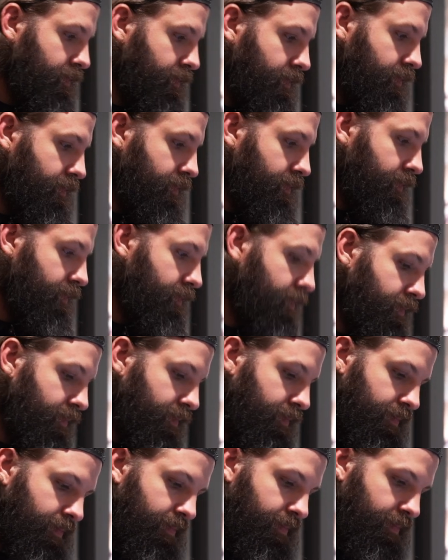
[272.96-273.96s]
computers in
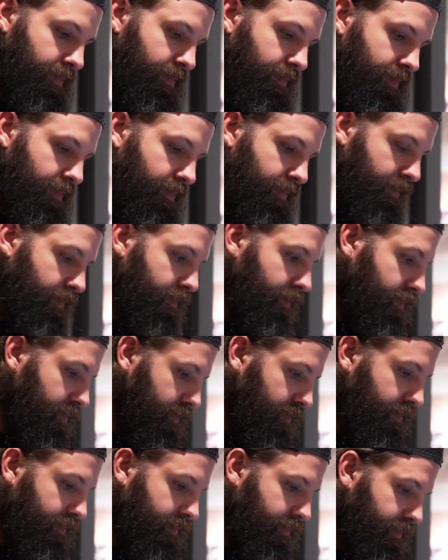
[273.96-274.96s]
Dirac server
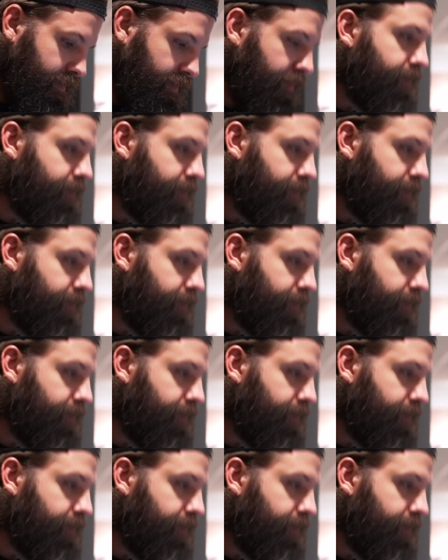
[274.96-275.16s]
farms. By